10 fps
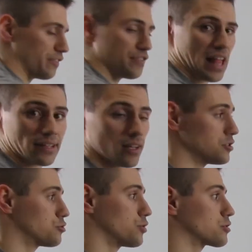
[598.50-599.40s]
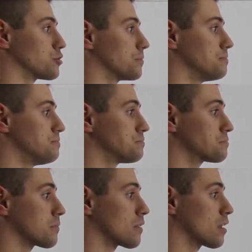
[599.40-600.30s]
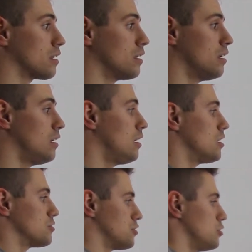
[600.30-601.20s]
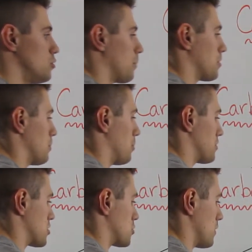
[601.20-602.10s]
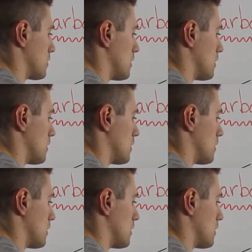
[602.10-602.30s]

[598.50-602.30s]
flat line structure. 2, I'm going to put the squiggly